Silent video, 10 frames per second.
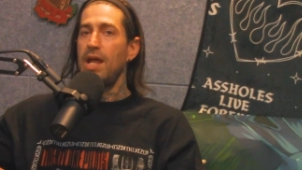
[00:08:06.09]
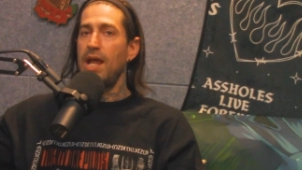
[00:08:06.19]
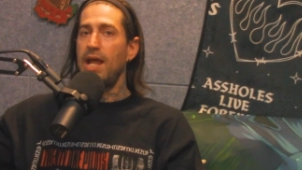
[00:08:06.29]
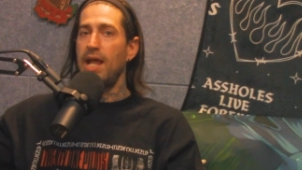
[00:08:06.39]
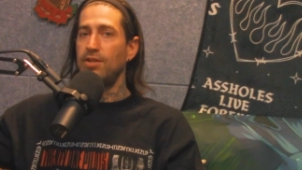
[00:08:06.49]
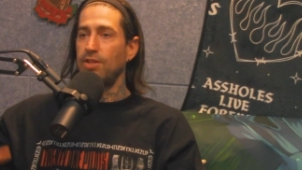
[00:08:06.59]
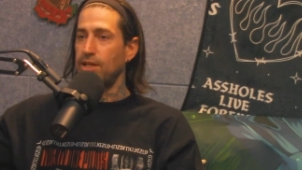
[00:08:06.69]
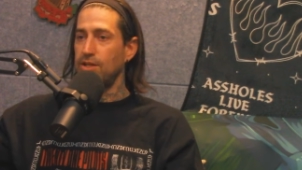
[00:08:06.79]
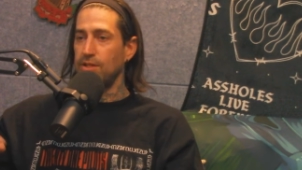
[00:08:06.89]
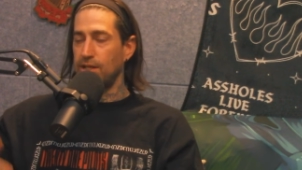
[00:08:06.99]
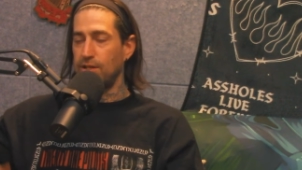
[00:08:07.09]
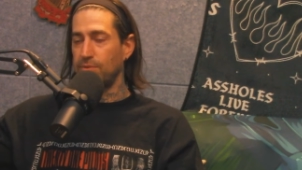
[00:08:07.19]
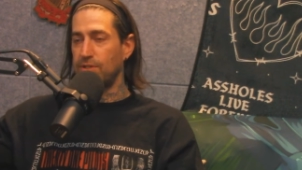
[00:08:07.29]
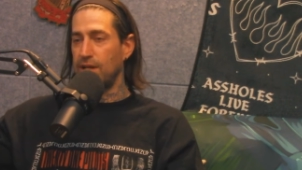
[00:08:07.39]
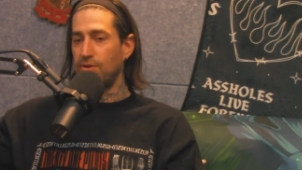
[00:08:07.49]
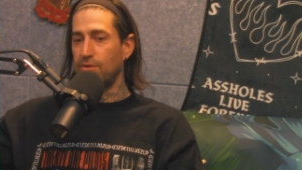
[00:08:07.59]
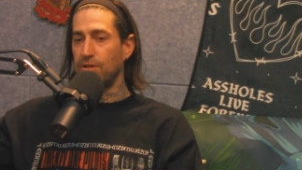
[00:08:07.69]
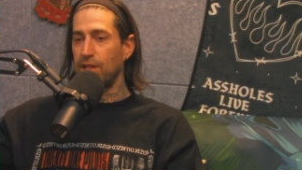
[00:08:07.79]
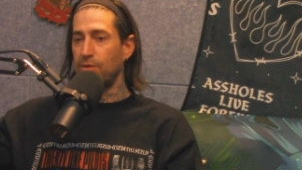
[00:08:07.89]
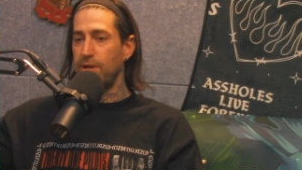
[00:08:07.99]
And like like you were saying
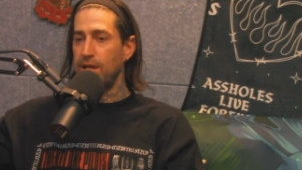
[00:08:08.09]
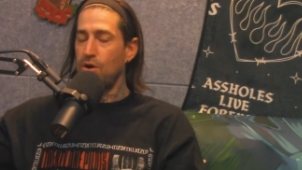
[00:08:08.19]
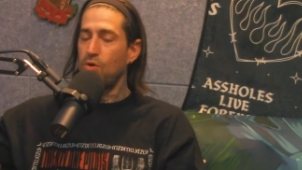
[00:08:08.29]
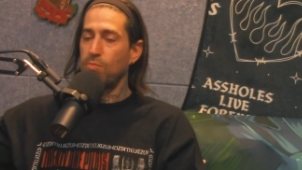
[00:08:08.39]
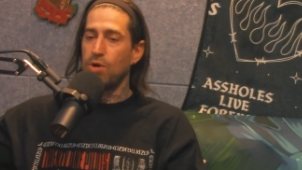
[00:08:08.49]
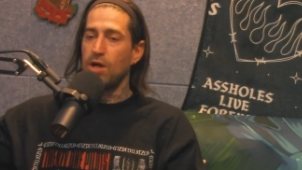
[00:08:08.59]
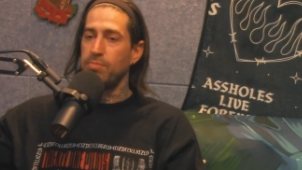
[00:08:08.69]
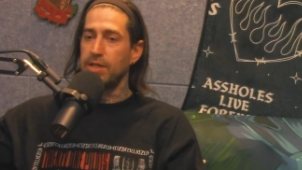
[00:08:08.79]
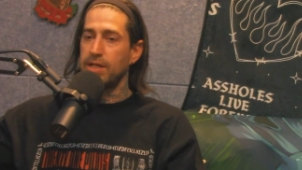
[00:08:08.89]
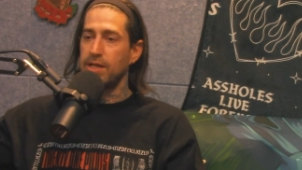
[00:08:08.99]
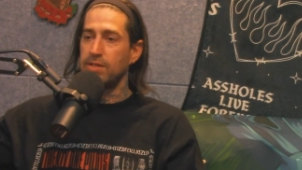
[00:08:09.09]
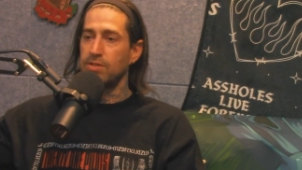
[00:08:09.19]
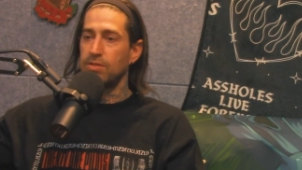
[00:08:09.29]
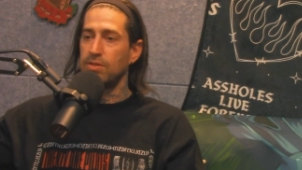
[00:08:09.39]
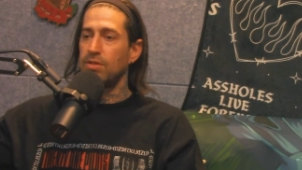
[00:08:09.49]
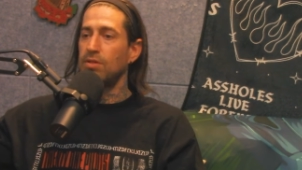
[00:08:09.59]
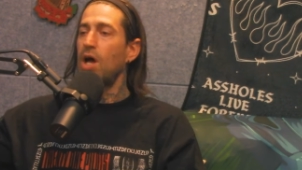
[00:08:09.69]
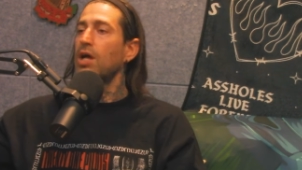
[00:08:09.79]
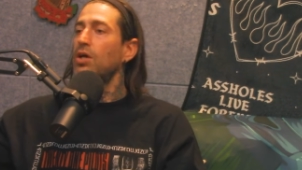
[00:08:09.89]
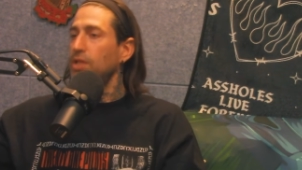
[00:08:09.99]
earlier, like we hit a home run because
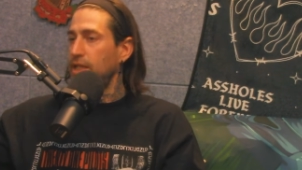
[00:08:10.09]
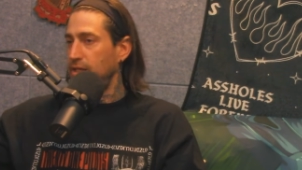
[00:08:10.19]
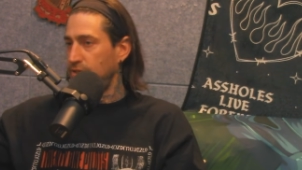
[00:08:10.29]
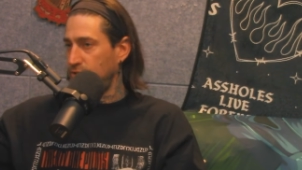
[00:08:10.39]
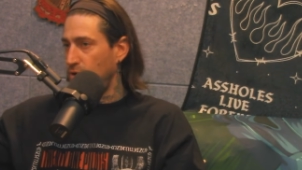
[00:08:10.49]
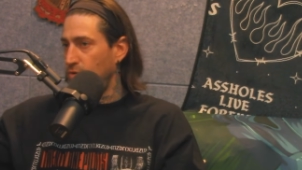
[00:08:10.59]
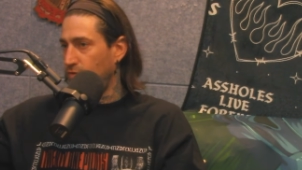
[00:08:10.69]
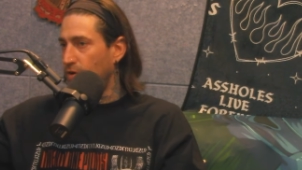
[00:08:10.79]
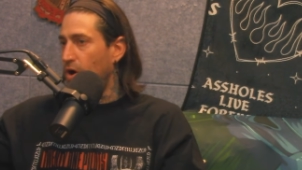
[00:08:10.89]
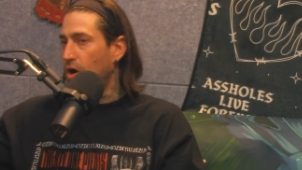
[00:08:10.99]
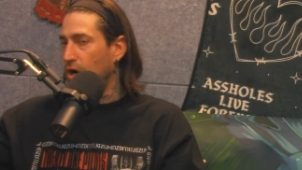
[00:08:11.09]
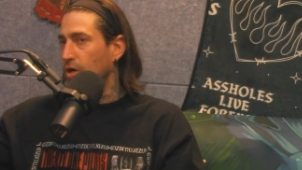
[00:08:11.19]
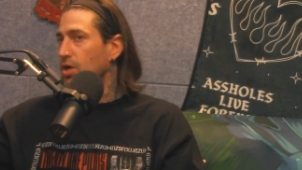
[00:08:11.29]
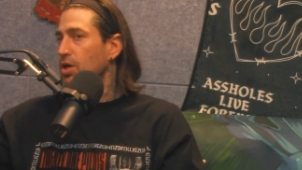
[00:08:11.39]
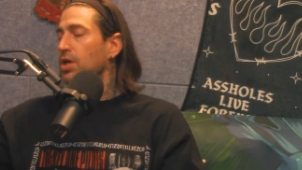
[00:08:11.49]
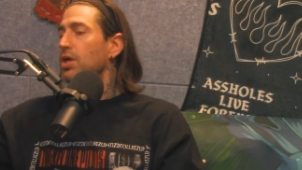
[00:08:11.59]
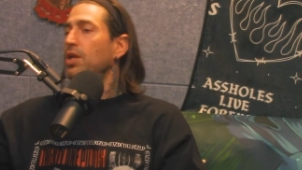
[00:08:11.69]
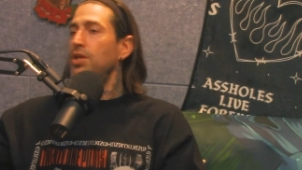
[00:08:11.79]
luckily so far mm -hmm.